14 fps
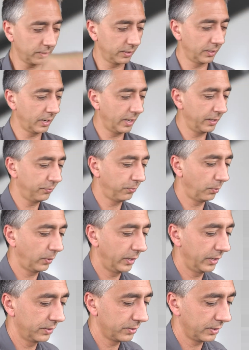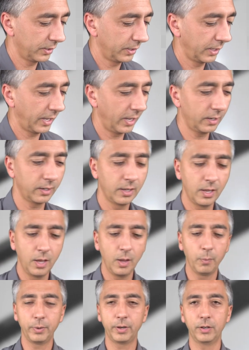the knife weighs in at.
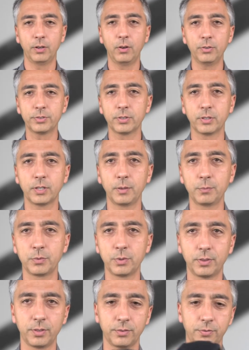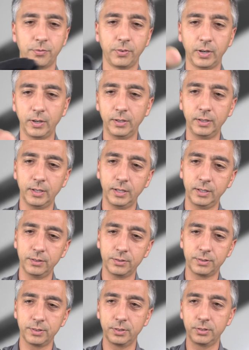But it also comes with this very
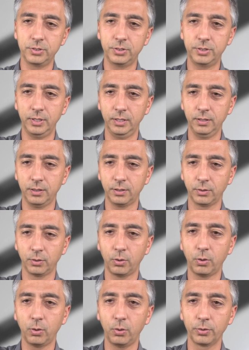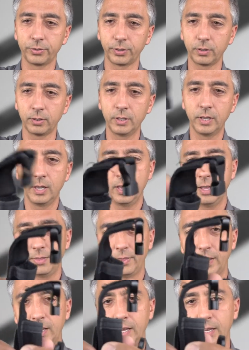nice sheath or holder
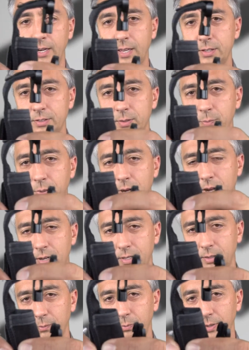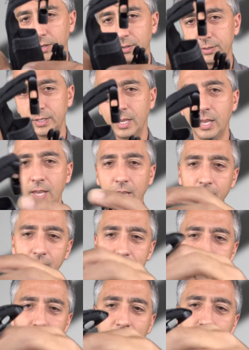that has a pocket belt. And
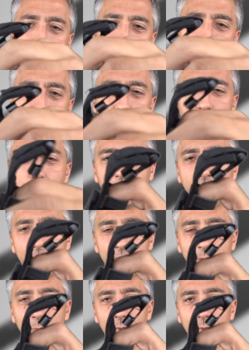it's not super heavy